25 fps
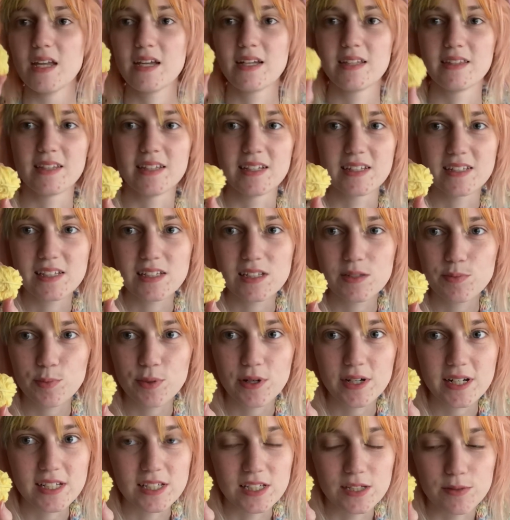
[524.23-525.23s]
This is
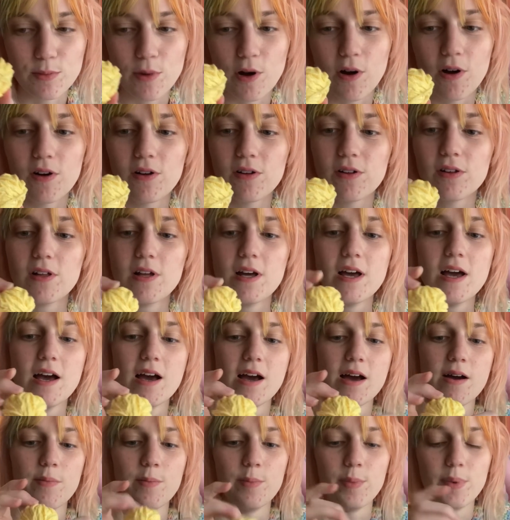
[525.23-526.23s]
pretty small,
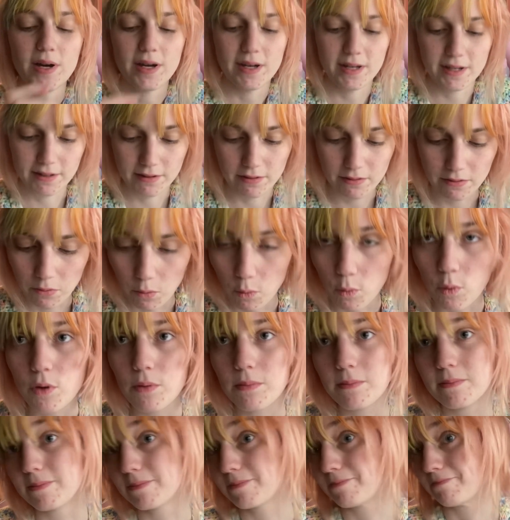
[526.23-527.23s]
but whoop,
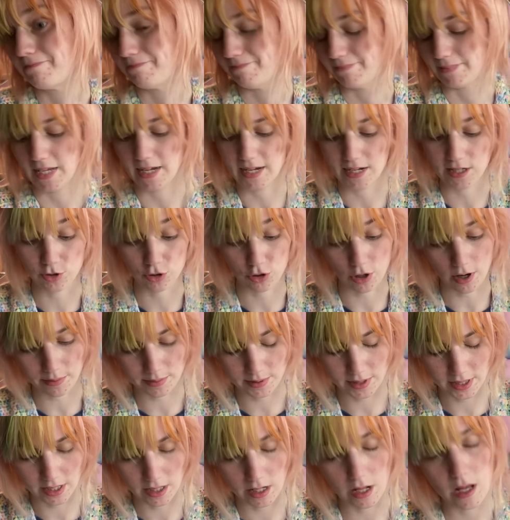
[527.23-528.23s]
I dropped
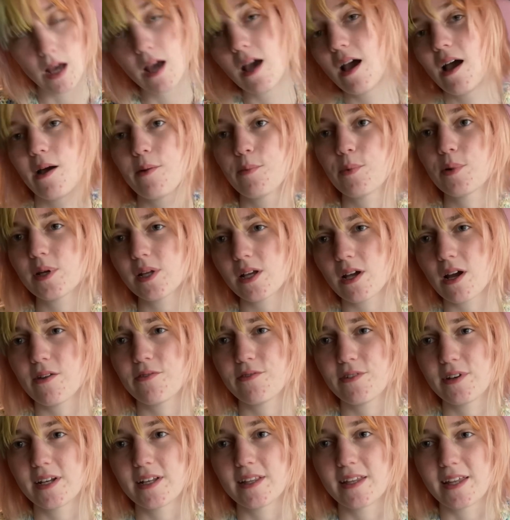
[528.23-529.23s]
it. I'm pretty
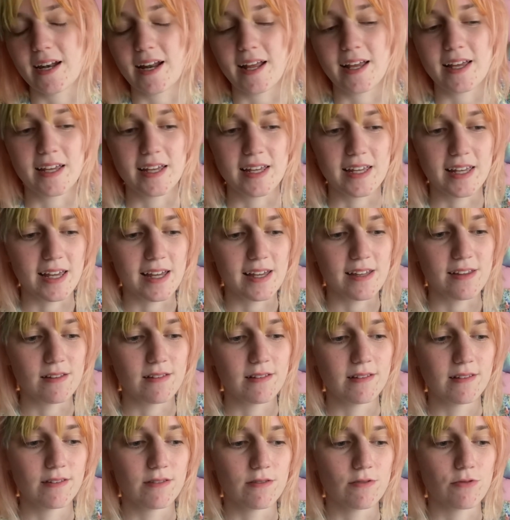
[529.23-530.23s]
confident that I can get
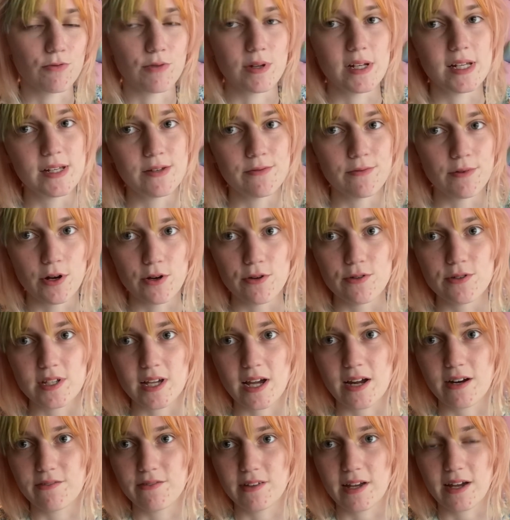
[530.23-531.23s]
3 rows
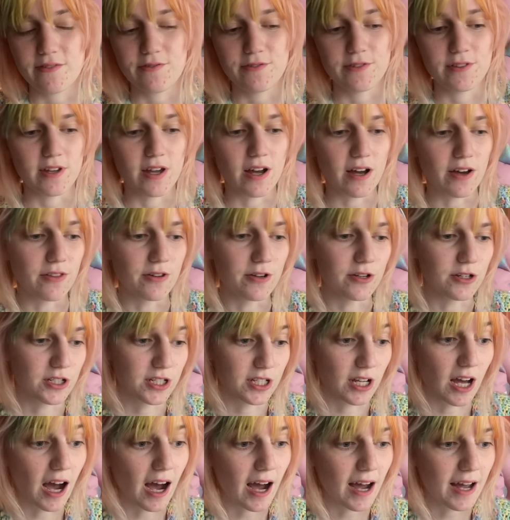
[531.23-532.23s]
out of that for the other
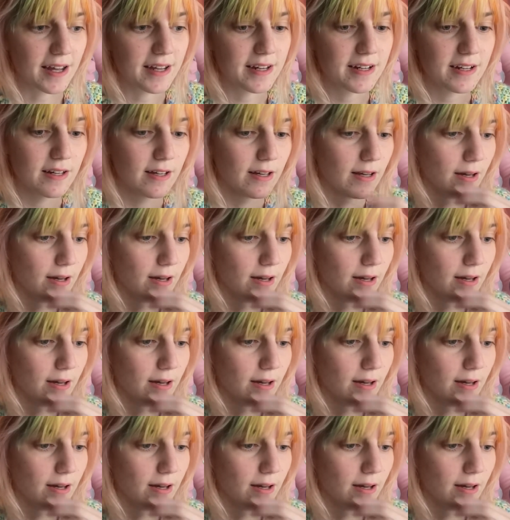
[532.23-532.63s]
side.